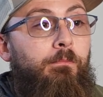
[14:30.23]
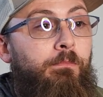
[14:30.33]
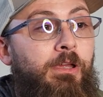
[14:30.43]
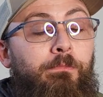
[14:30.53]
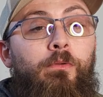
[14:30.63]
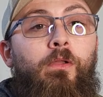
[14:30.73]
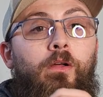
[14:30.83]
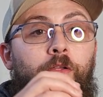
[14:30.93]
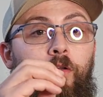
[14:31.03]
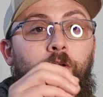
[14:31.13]

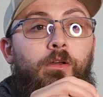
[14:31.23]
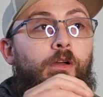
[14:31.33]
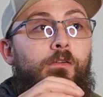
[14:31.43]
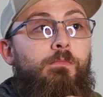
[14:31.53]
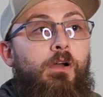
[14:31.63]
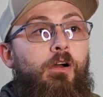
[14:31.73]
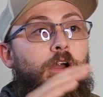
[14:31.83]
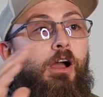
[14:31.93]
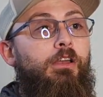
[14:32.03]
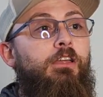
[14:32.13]
People are
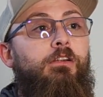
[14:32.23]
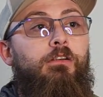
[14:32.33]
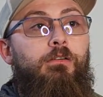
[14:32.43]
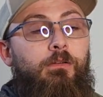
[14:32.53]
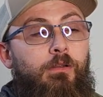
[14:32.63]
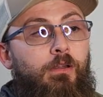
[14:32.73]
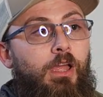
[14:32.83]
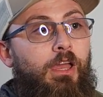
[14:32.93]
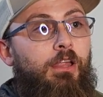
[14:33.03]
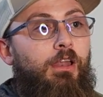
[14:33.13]
on here,
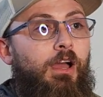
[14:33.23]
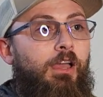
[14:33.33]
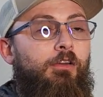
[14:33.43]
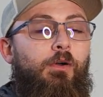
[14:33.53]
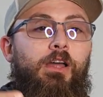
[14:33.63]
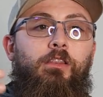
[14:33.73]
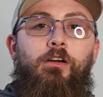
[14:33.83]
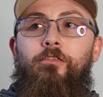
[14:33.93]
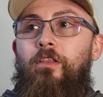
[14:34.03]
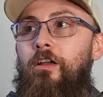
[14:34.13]
and I
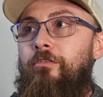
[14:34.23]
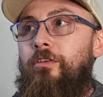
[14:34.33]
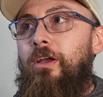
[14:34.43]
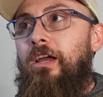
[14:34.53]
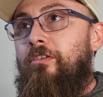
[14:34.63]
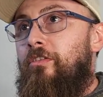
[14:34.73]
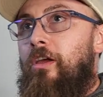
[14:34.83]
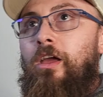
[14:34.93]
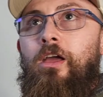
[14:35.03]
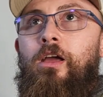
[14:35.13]
love a lot of you guys.
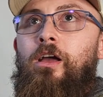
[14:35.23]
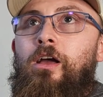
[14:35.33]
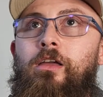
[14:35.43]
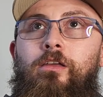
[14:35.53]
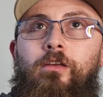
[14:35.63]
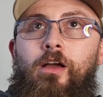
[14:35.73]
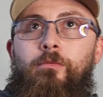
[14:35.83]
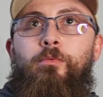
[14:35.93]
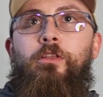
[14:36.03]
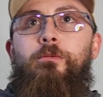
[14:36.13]
I
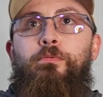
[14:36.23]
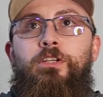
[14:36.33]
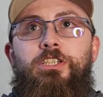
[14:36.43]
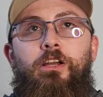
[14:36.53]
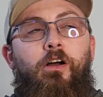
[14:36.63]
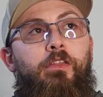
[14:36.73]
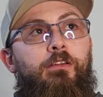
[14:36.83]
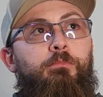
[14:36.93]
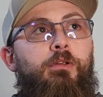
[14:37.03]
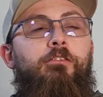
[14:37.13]
really appreciate all the
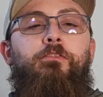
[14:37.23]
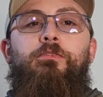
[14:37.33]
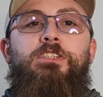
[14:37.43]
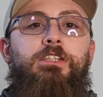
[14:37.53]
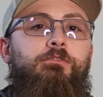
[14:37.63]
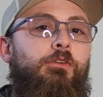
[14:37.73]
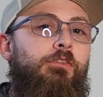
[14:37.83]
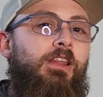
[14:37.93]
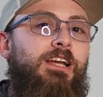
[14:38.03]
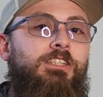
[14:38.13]
input I've received over the
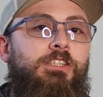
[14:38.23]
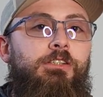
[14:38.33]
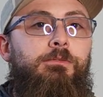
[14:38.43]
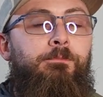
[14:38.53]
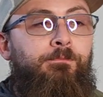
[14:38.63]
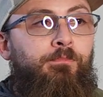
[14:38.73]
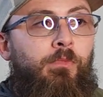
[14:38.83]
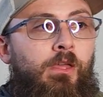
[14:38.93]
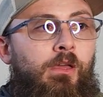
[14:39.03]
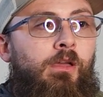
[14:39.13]
last year.
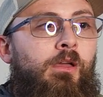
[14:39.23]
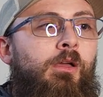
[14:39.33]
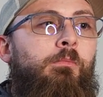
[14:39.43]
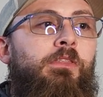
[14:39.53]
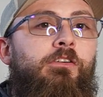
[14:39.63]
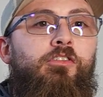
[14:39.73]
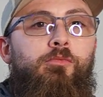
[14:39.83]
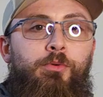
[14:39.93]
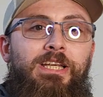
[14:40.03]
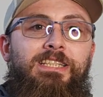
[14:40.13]
But there's a
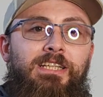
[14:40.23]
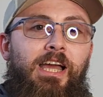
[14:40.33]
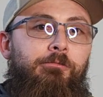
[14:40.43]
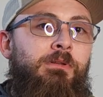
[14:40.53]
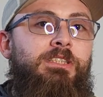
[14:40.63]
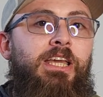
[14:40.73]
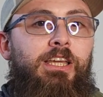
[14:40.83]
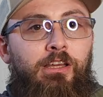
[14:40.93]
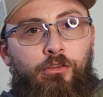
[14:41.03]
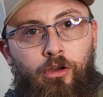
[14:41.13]
reason I've been
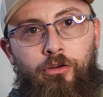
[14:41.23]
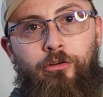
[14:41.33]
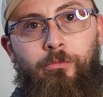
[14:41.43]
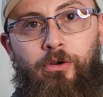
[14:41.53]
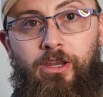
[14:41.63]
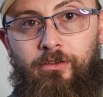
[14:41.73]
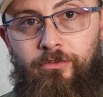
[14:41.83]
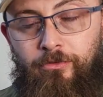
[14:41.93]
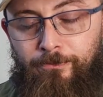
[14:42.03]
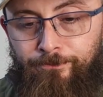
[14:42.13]
taking longer breaks.